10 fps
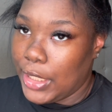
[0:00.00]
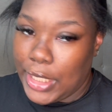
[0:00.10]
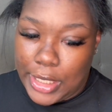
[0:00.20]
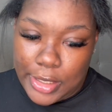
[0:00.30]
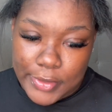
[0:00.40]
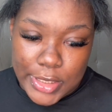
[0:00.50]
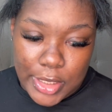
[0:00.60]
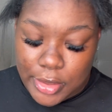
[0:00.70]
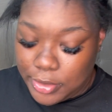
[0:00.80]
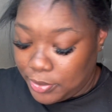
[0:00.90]
can't even
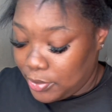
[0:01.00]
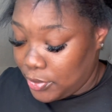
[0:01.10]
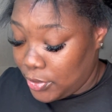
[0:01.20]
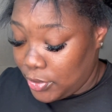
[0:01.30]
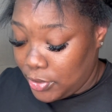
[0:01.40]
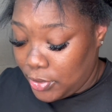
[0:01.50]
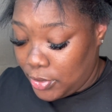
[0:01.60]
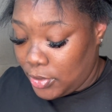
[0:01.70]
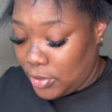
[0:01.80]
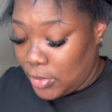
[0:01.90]
tell.
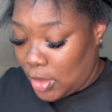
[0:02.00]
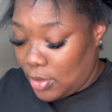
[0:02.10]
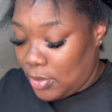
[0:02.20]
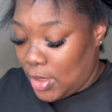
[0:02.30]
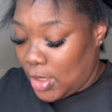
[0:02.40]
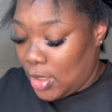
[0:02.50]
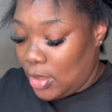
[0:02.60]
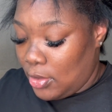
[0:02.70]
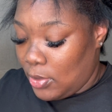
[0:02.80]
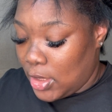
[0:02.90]
But
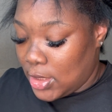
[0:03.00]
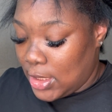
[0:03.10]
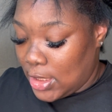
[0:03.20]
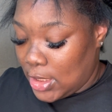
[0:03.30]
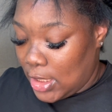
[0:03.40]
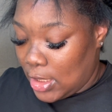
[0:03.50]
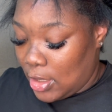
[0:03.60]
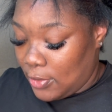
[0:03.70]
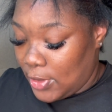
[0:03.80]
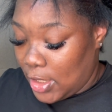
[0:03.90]
you want to section that
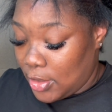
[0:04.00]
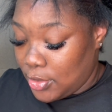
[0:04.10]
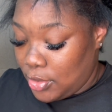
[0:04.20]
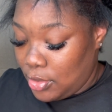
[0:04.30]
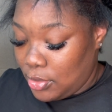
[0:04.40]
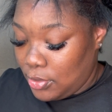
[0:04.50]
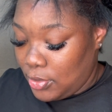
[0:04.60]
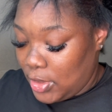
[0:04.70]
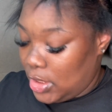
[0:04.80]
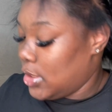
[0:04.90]
off now too,
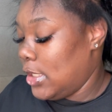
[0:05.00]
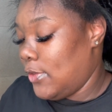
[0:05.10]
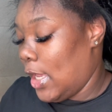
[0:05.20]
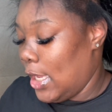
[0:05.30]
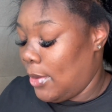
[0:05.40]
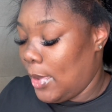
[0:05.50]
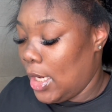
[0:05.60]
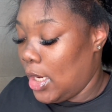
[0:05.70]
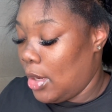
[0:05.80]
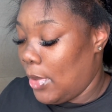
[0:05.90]
and just leave it hanging right
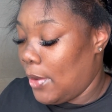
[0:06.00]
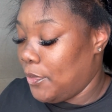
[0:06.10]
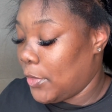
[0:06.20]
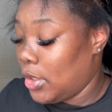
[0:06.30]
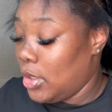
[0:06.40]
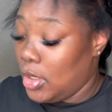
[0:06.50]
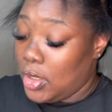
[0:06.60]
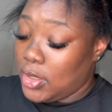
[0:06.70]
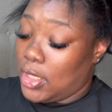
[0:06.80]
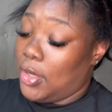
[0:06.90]
there in the back.
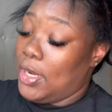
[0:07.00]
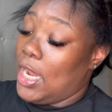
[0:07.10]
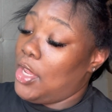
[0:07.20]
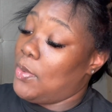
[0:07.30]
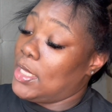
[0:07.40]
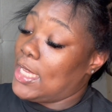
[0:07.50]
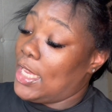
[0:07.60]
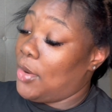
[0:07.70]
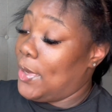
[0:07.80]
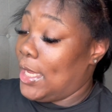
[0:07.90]
So now you want to
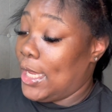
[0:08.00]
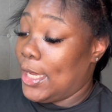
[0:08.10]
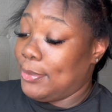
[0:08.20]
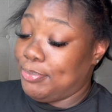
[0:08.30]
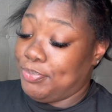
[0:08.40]
take your wig cap.